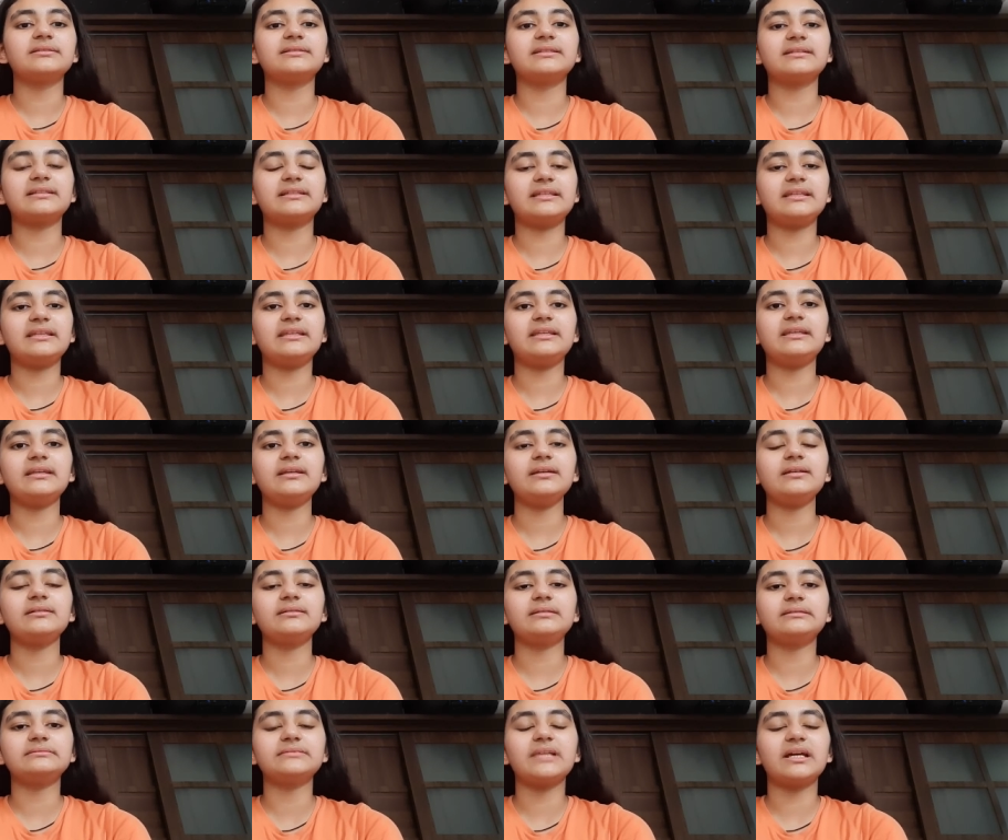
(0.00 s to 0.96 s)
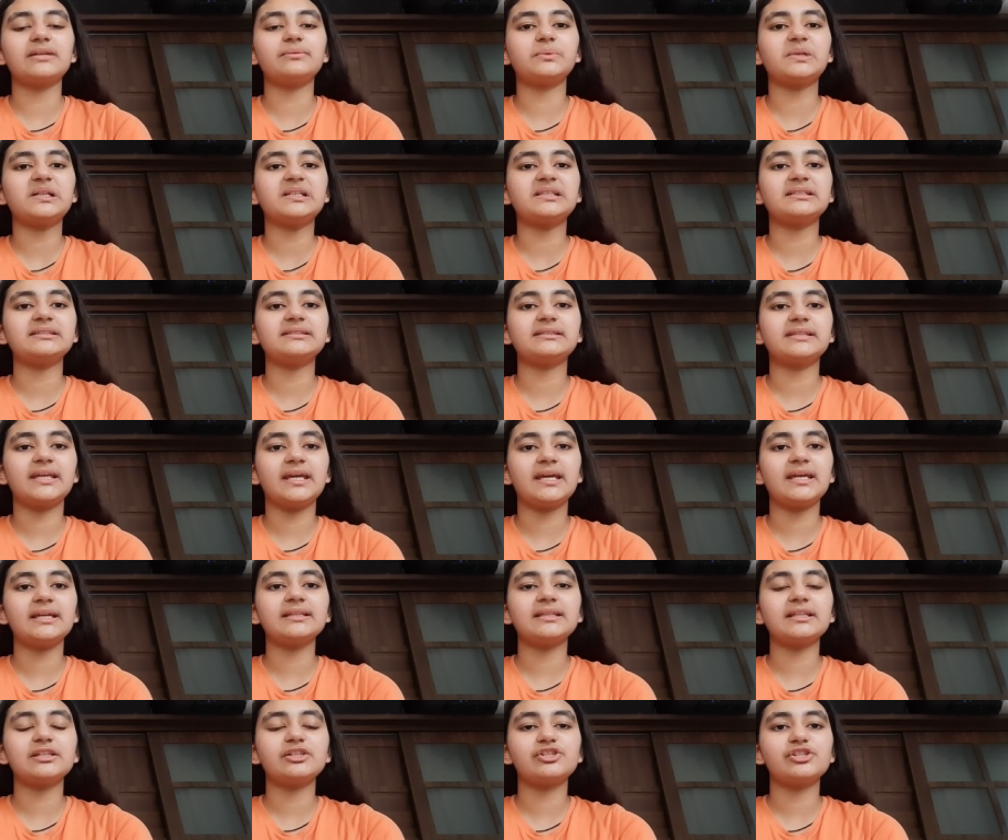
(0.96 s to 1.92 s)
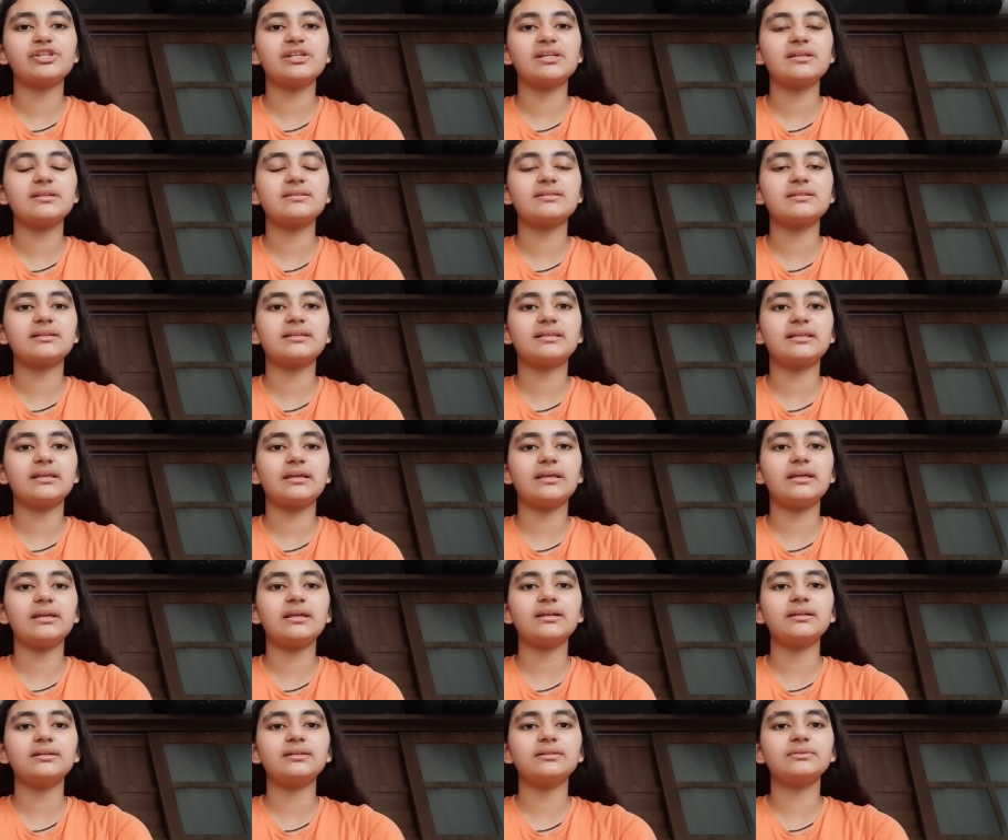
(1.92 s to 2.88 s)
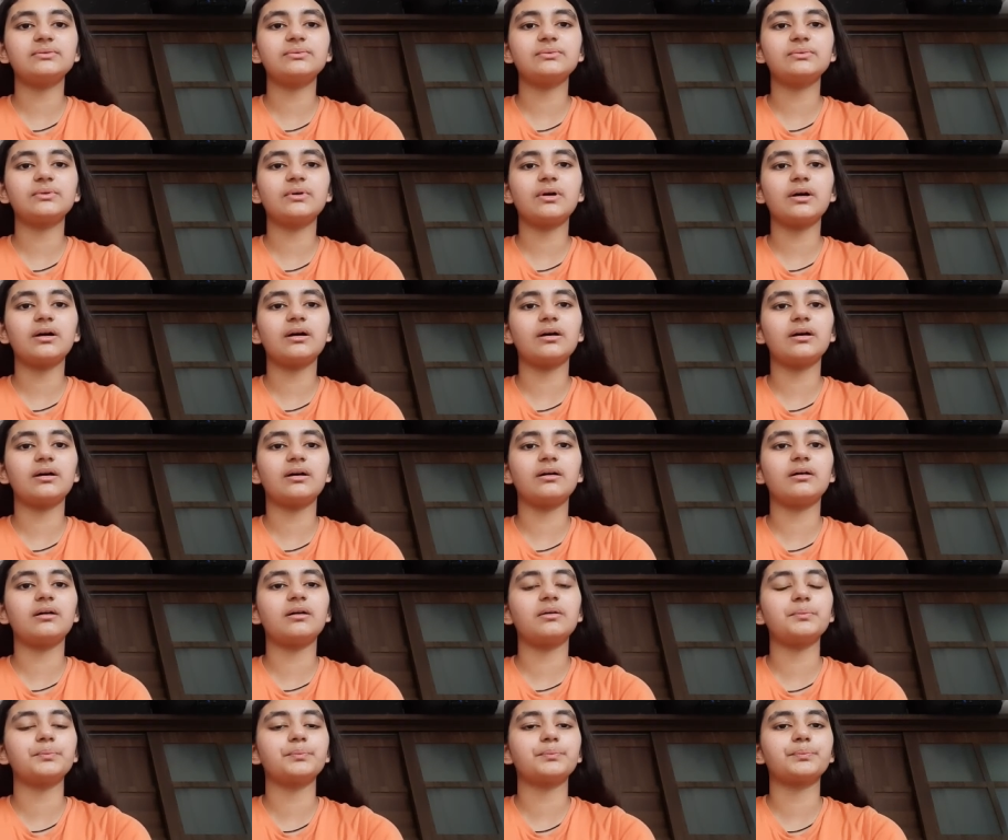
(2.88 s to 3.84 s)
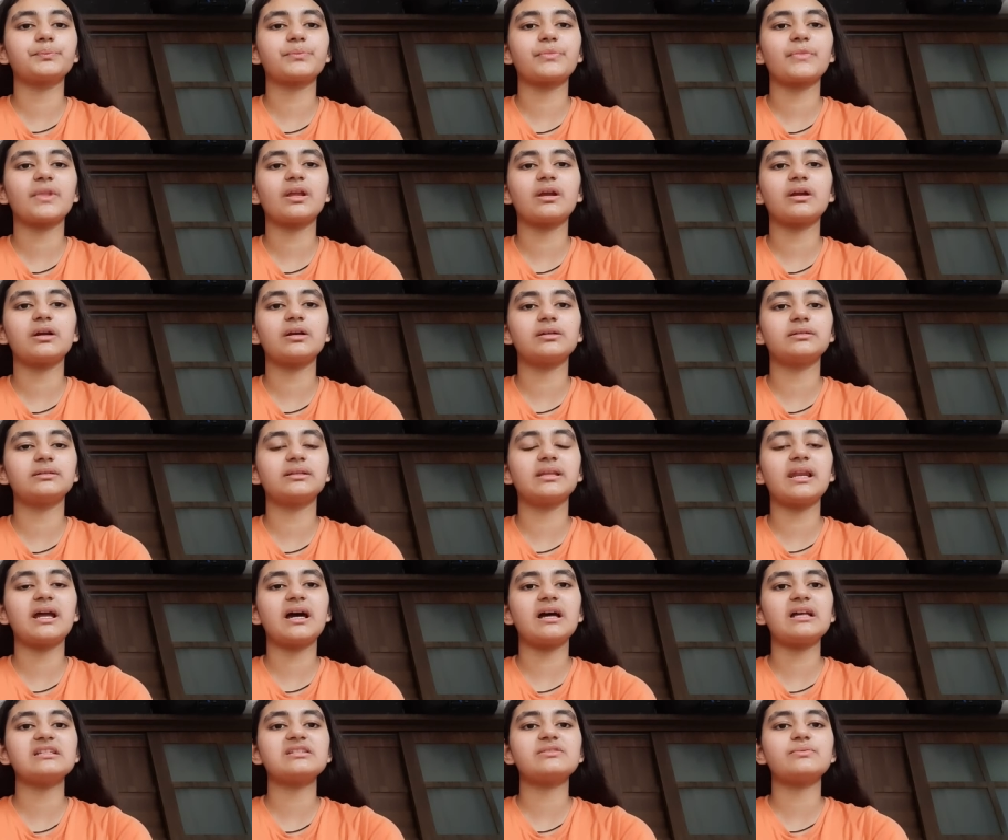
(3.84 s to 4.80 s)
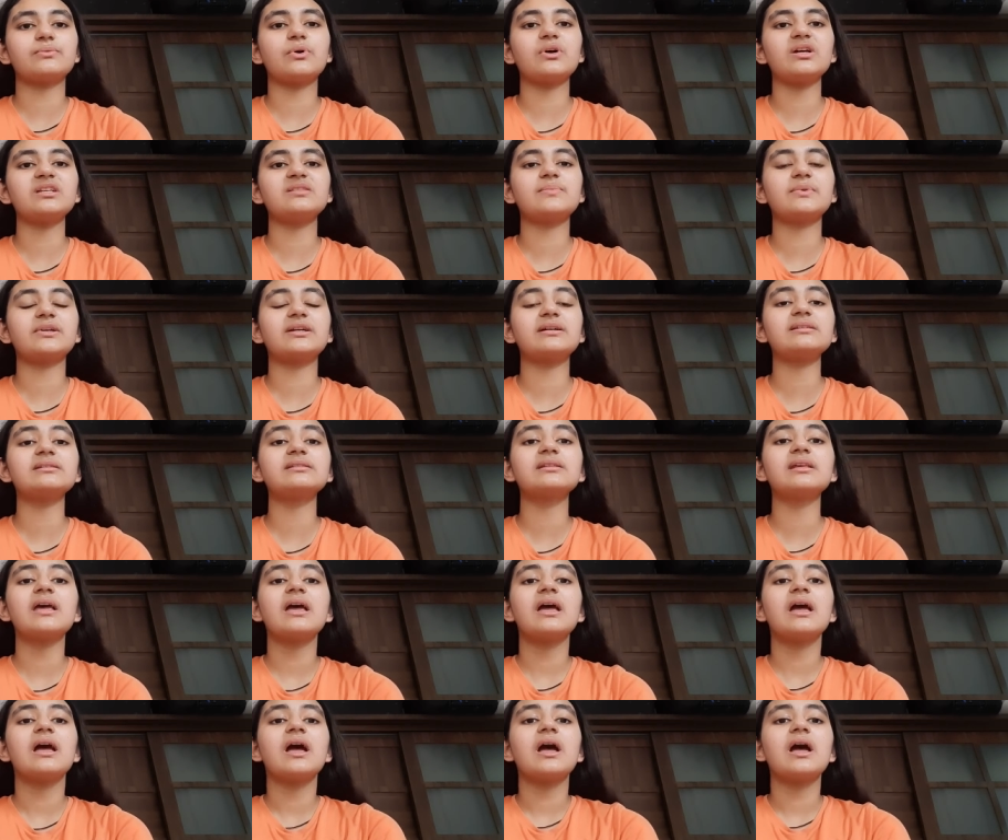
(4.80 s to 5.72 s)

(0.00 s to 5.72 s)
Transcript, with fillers: the key that why they think that she is the key to um, the last war is because